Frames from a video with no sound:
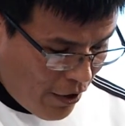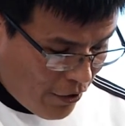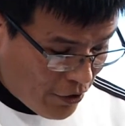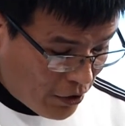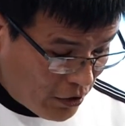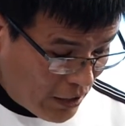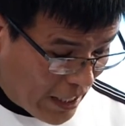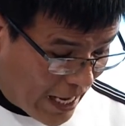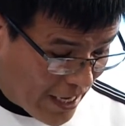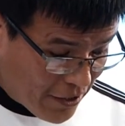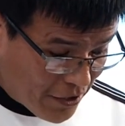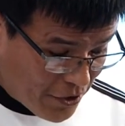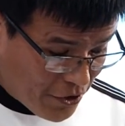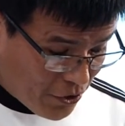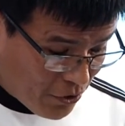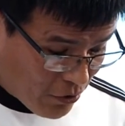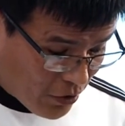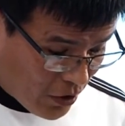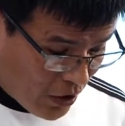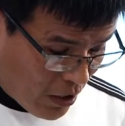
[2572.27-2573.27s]
The latter
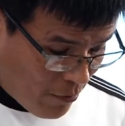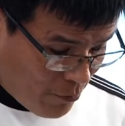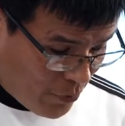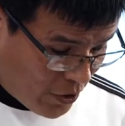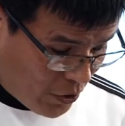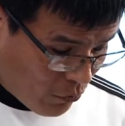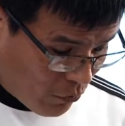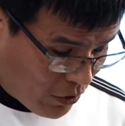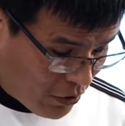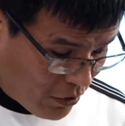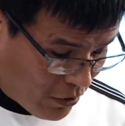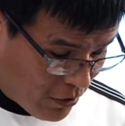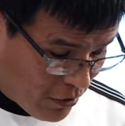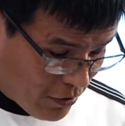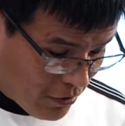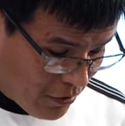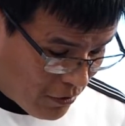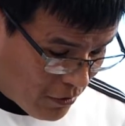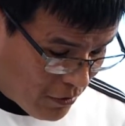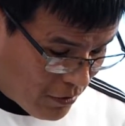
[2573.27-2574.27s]
two accompany one
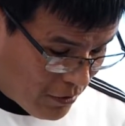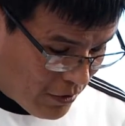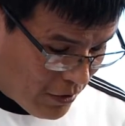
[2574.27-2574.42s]
another.